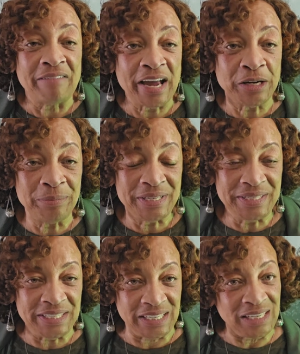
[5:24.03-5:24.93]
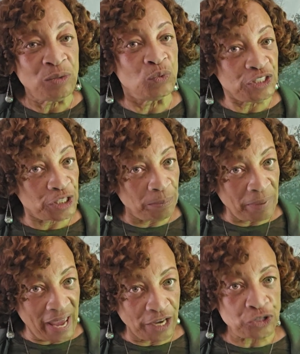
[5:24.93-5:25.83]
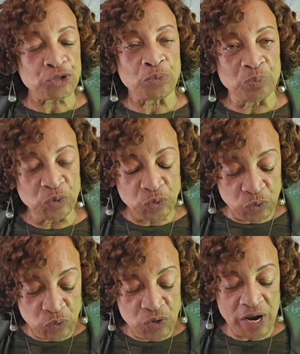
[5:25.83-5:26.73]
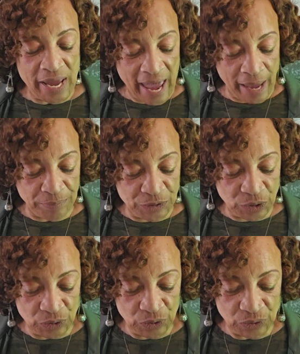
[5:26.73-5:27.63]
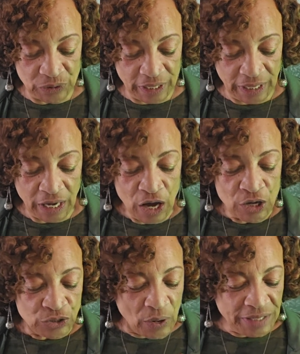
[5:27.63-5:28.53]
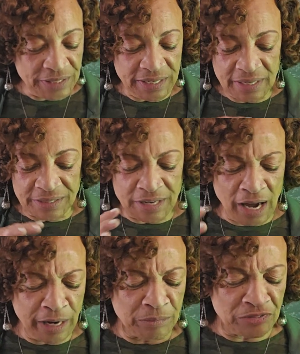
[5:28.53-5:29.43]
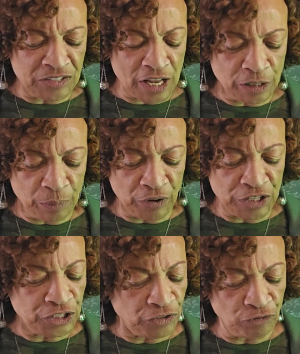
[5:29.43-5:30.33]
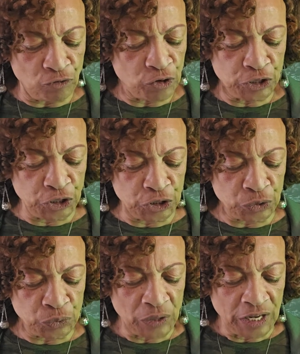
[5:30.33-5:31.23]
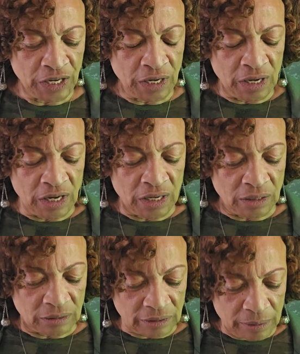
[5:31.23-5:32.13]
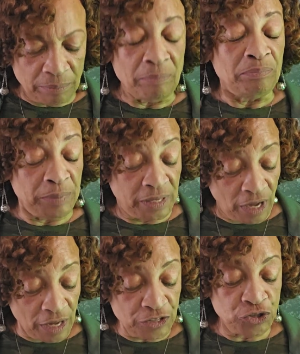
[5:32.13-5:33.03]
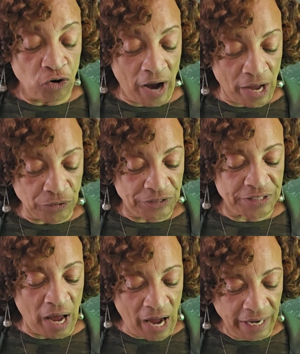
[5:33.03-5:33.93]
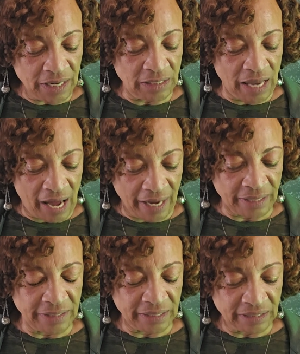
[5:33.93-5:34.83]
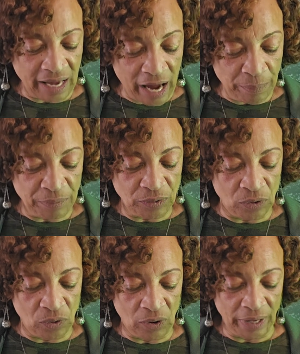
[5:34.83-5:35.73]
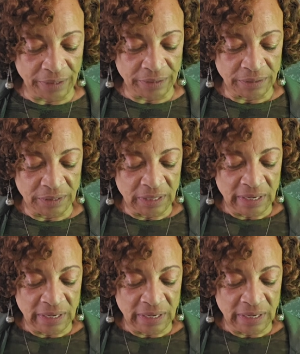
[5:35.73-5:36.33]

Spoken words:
vitamin D, which impacts your mood. Absolutely. So I see a time of celebration for you because you're outside a lot. Capricorn,